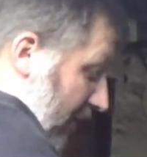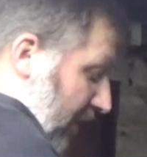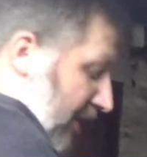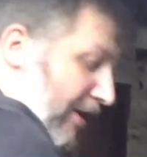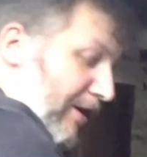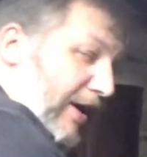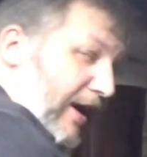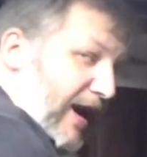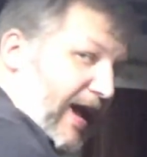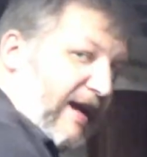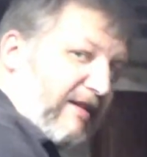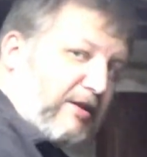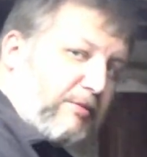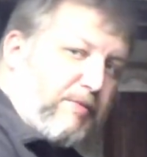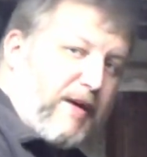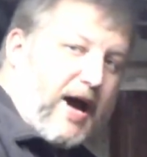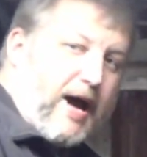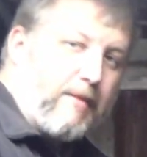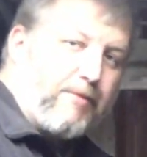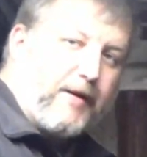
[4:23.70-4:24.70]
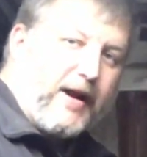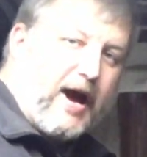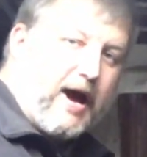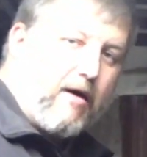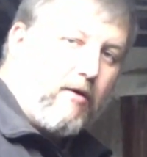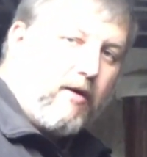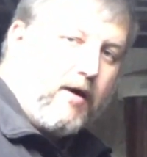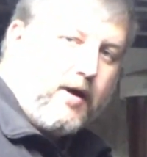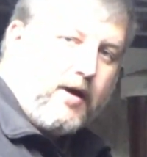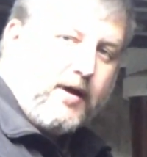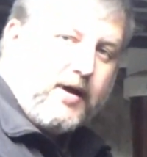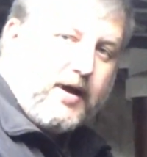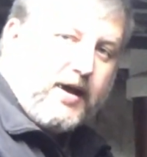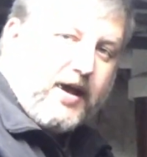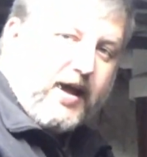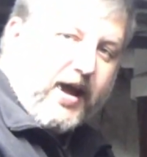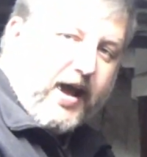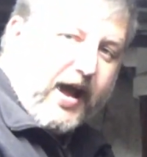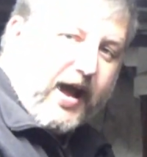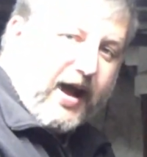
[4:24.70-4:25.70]
in here. You're gonna have to pop it out
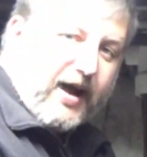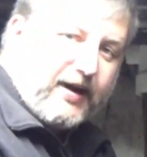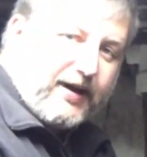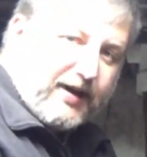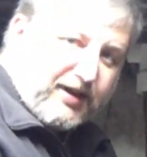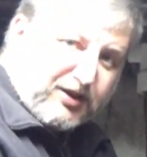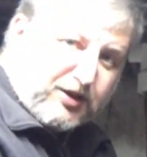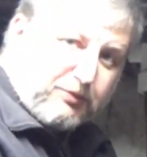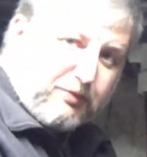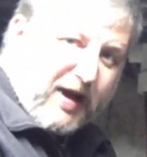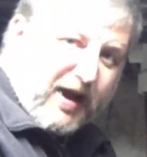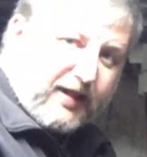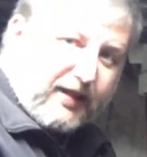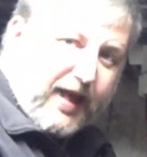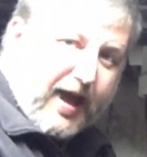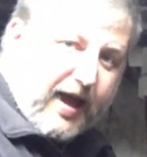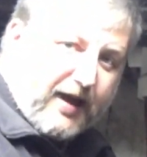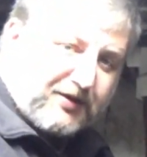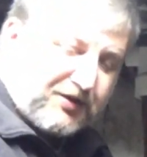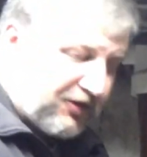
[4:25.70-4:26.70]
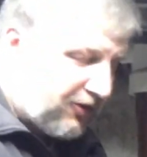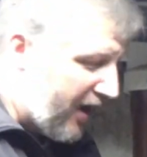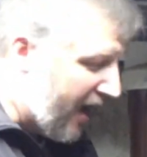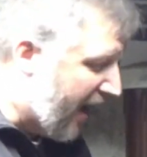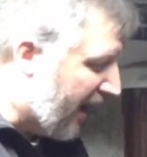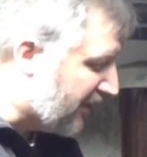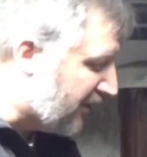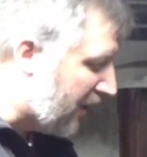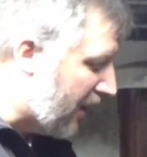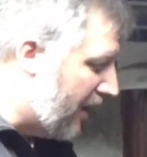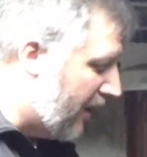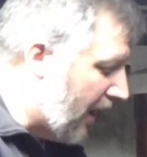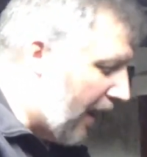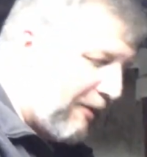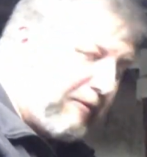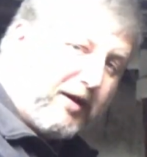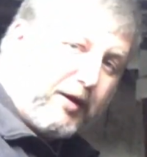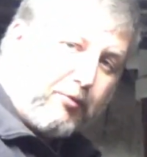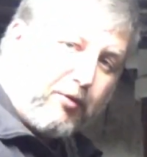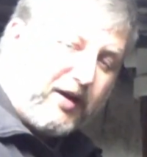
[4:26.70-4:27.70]
and inspect that. So guys,
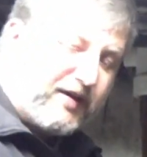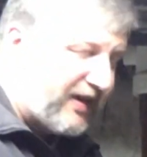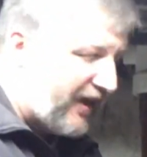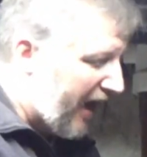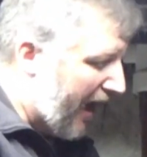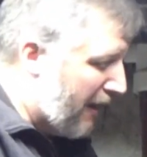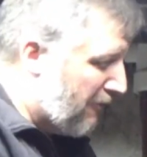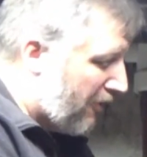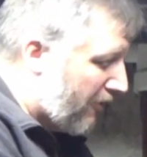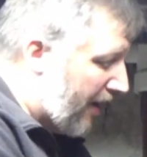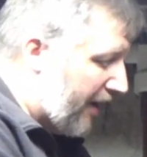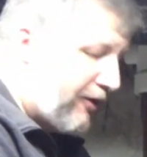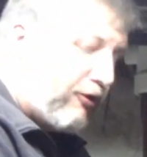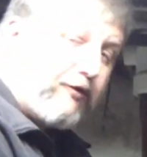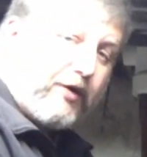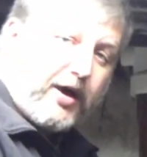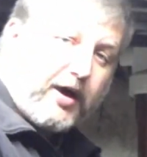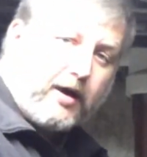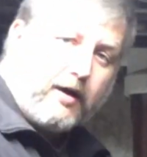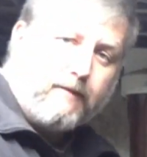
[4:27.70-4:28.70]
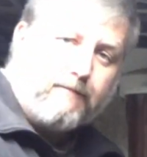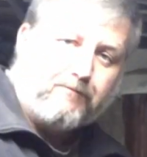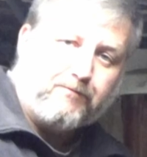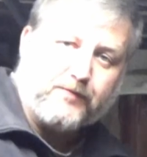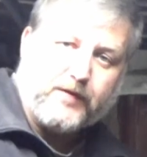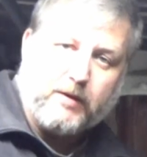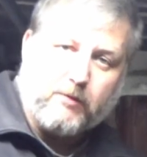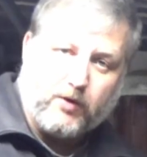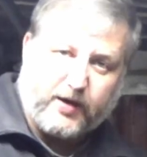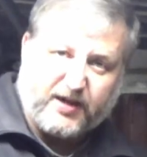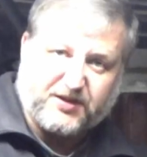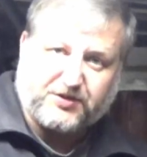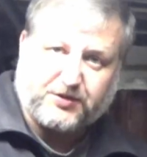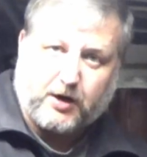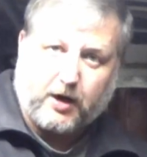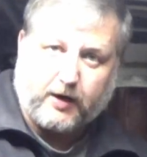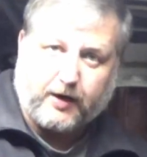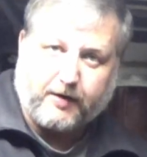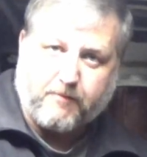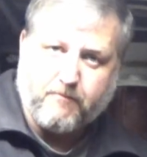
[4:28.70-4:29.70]
I'm gonna bring the camera right over here and we'll get
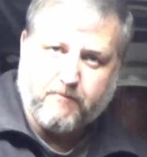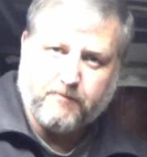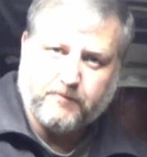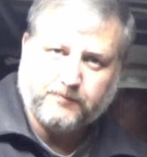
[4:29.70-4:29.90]
started.